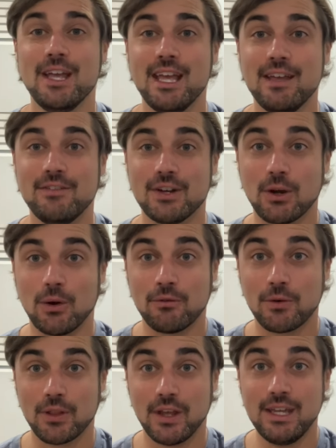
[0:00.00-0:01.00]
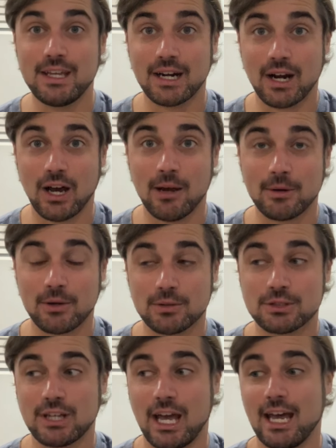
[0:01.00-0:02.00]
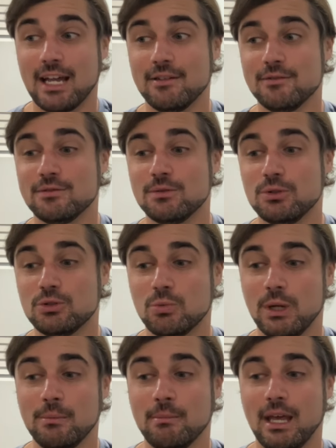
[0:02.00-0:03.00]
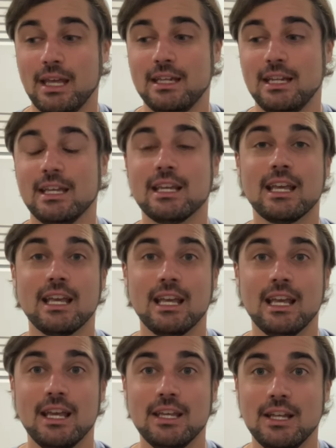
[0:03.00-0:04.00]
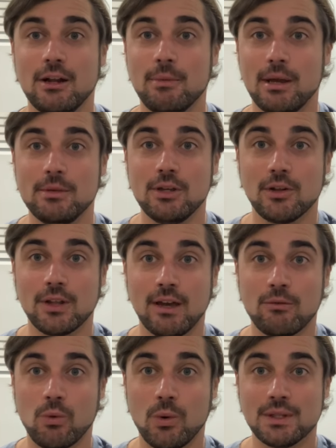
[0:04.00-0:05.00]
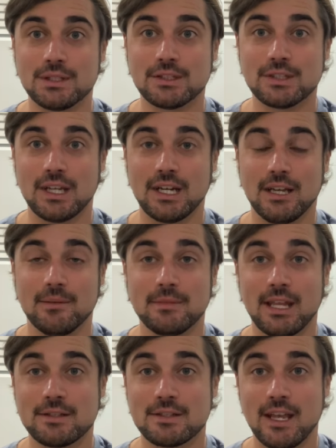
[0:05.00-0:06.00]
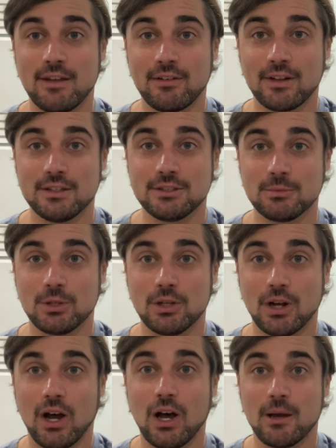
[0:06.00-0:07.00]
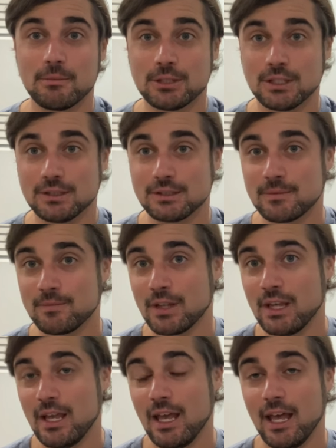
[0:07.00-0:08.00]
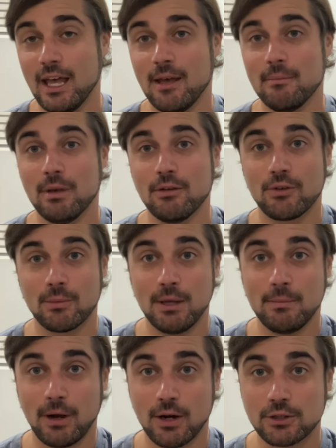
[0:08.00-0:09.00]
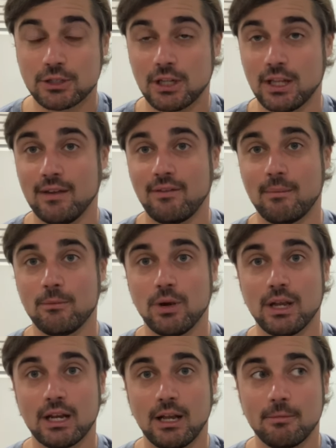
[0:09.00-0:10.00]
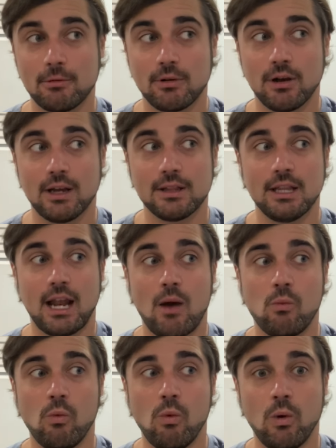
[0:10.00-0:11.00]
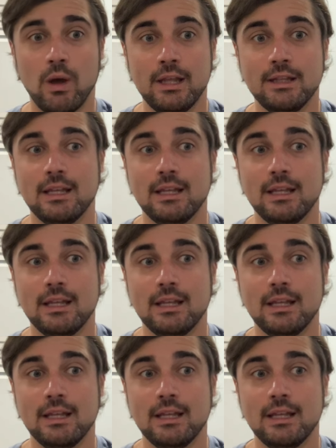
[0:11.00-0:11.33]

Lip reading: if you're going for the economical side of swim baiting, maybe you only have one setup, that's definitely some good options. But for me personally, if I'm rigging up a rod that I want,